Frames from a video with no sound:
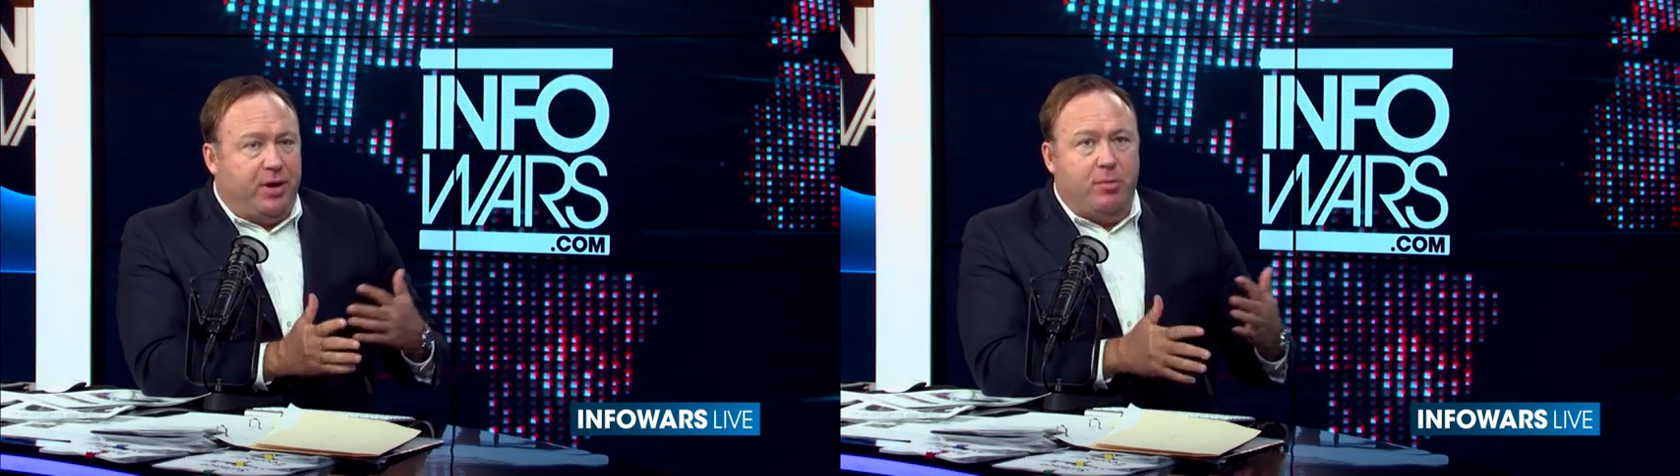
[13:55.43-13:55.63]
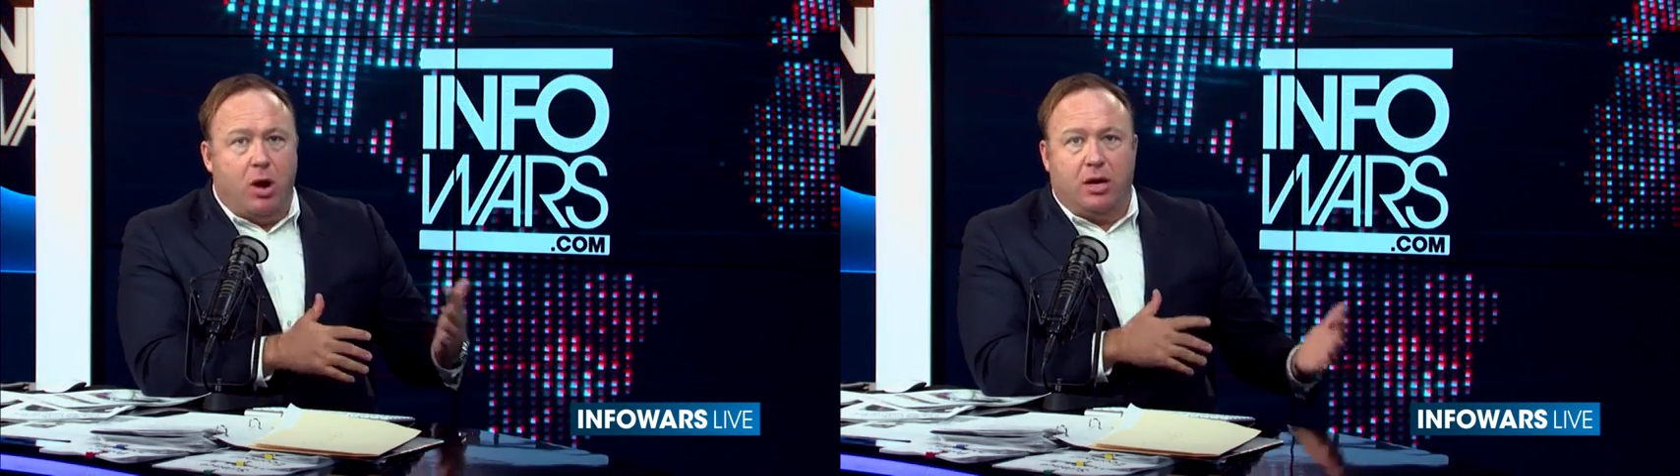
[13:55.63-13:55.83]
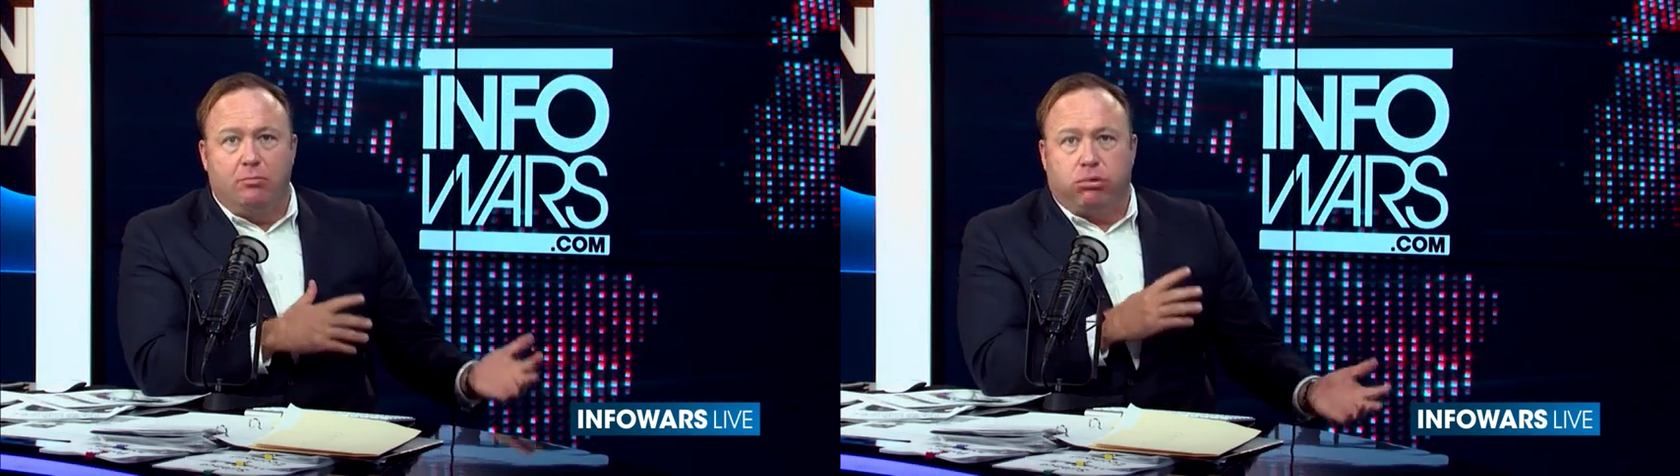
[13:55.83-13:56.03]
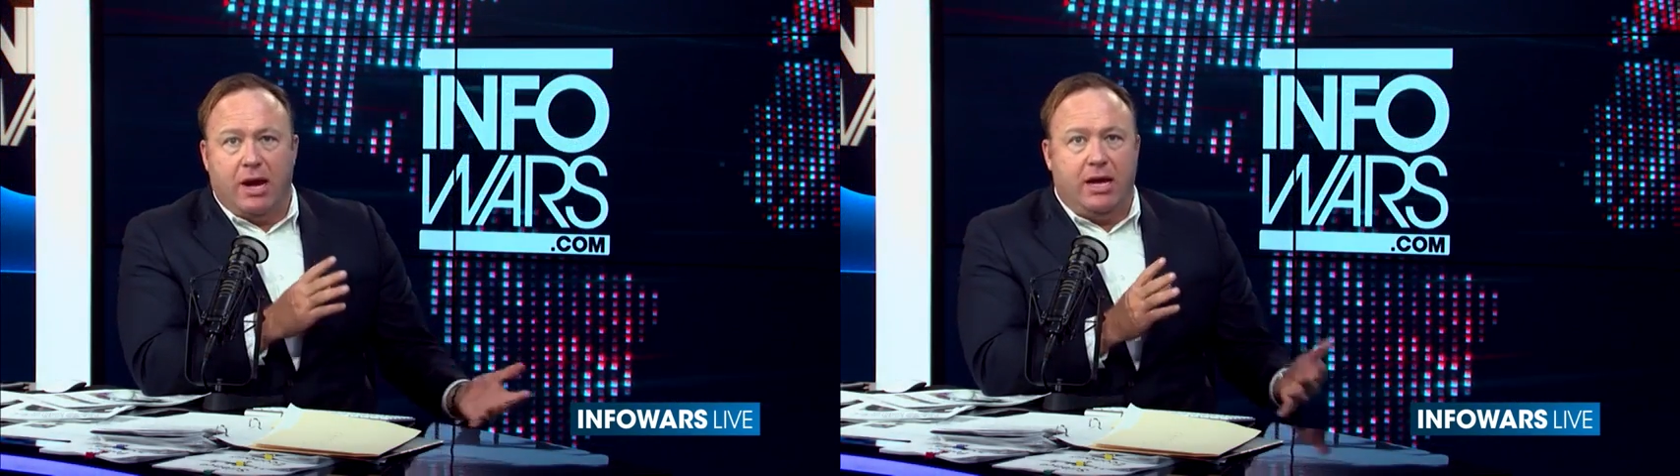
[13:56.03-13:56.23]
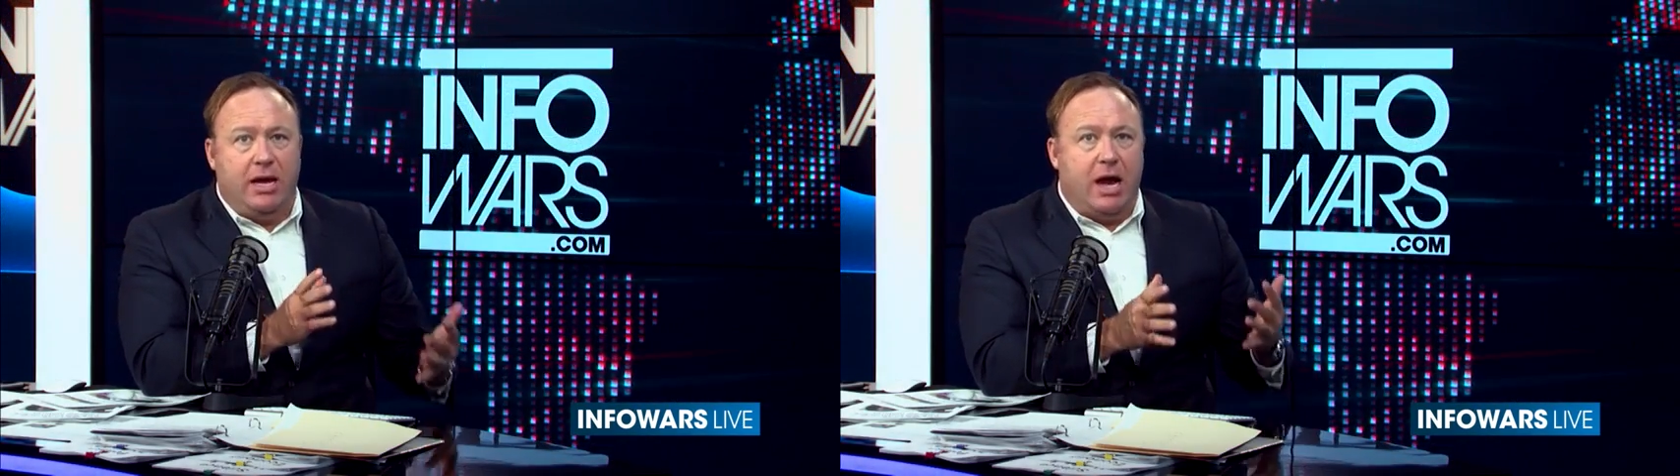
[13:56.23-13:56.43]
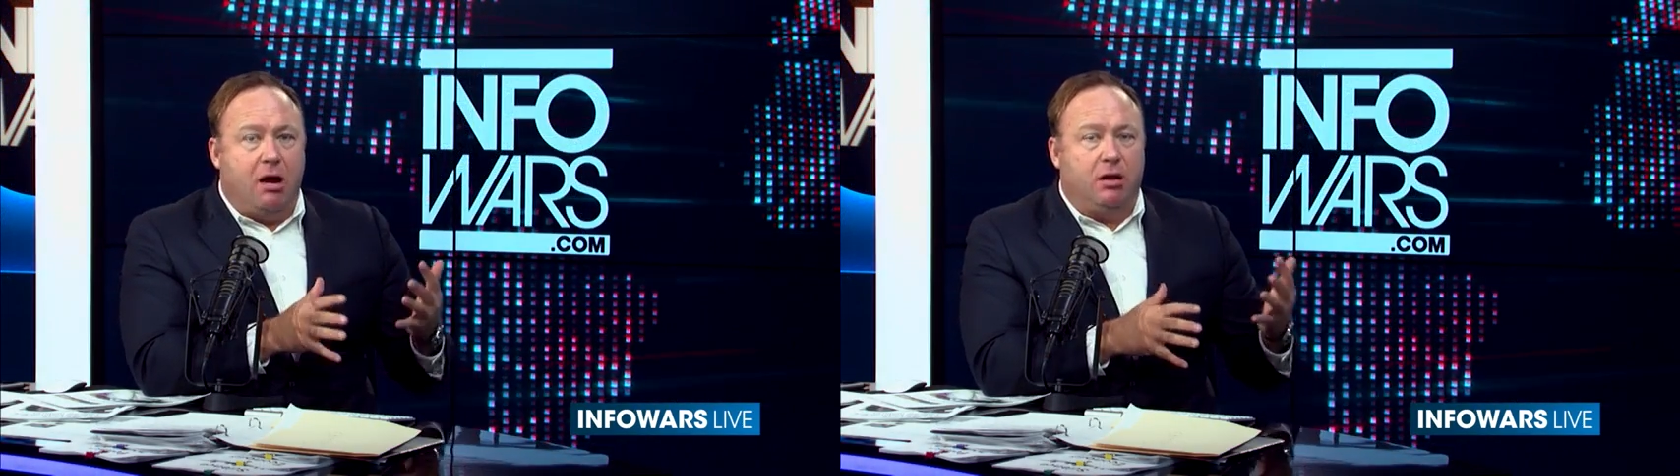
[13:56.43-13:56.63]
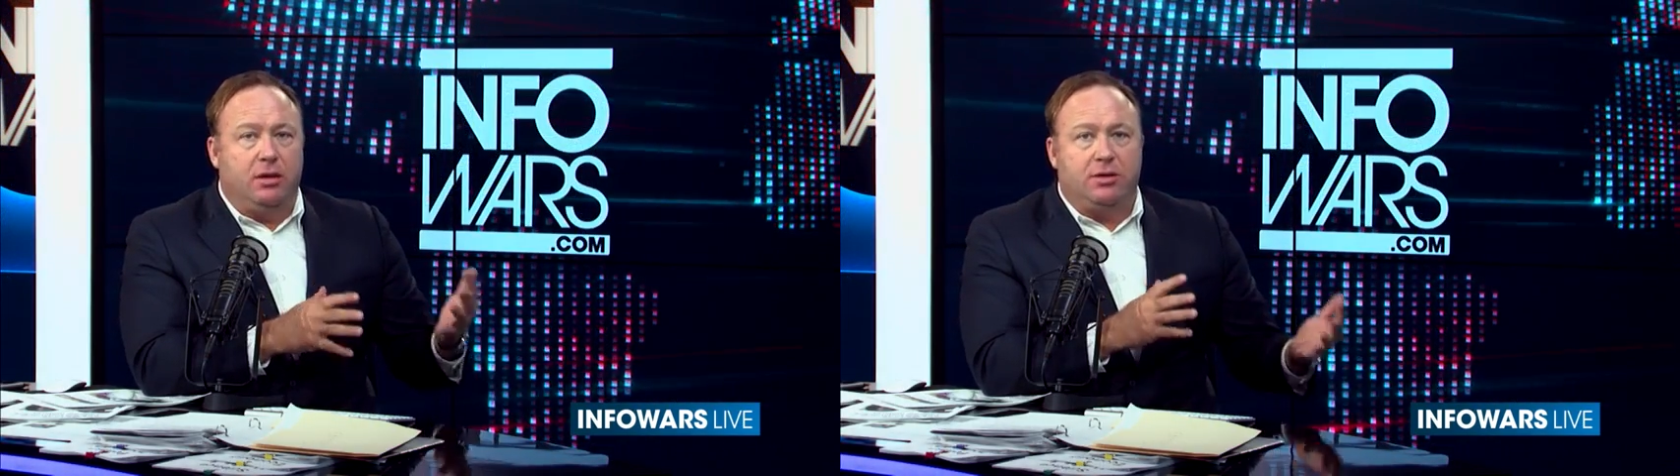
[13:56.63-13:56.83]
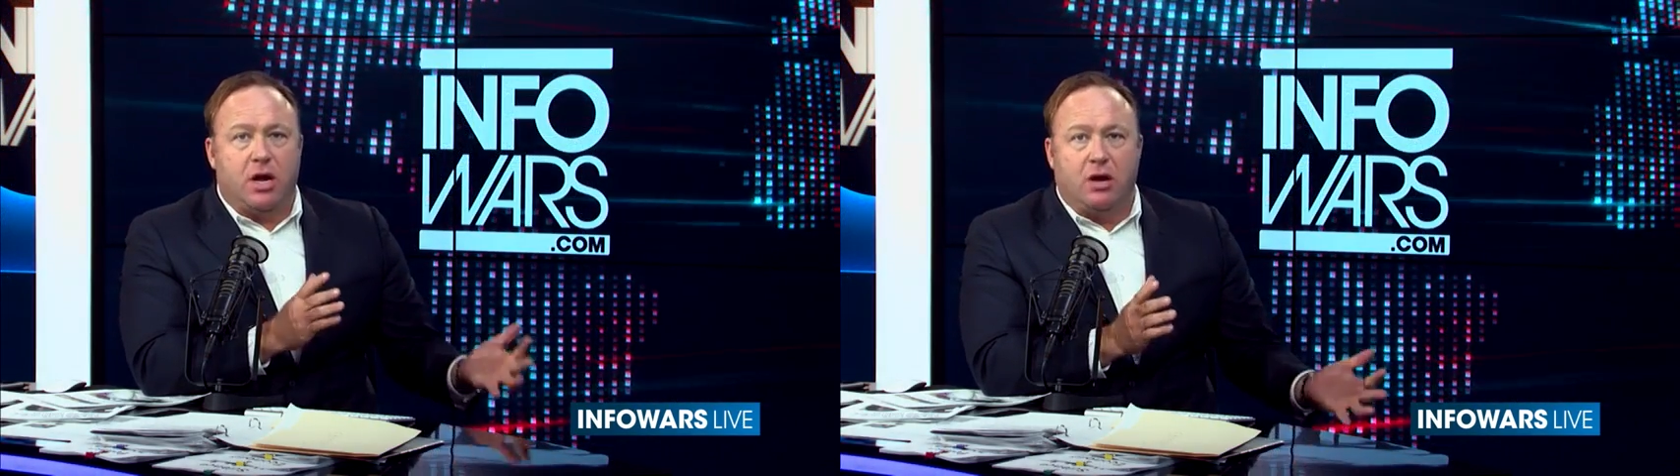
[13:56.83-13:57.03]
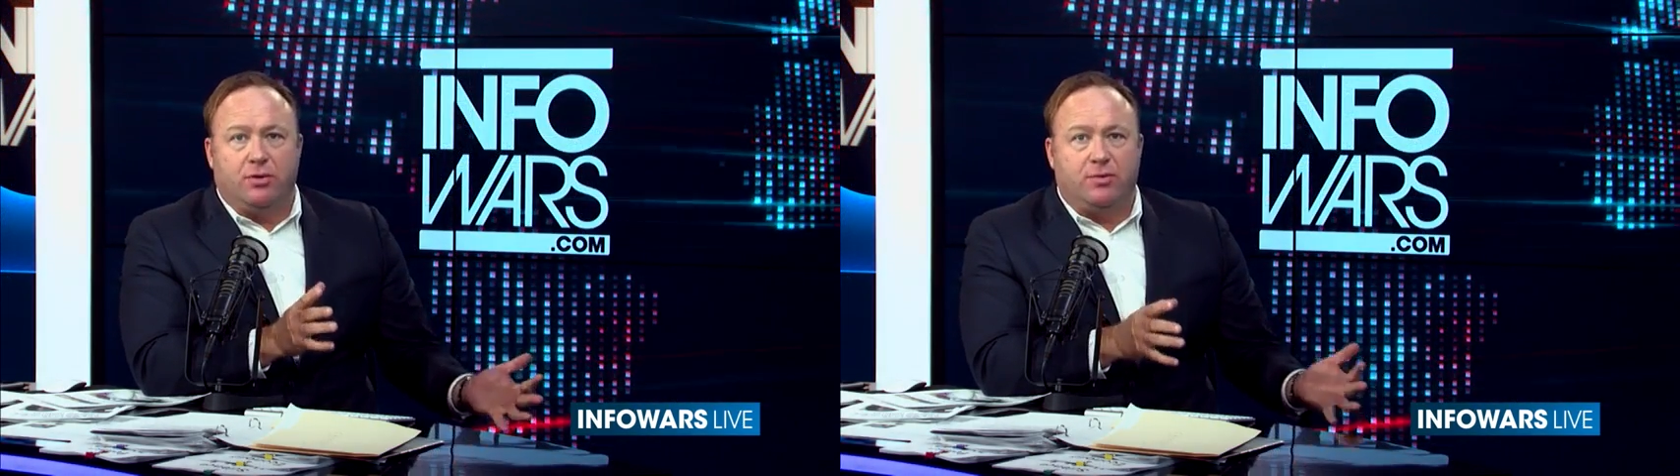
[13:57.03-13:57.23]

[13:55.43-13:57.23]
market breaking out in these countries.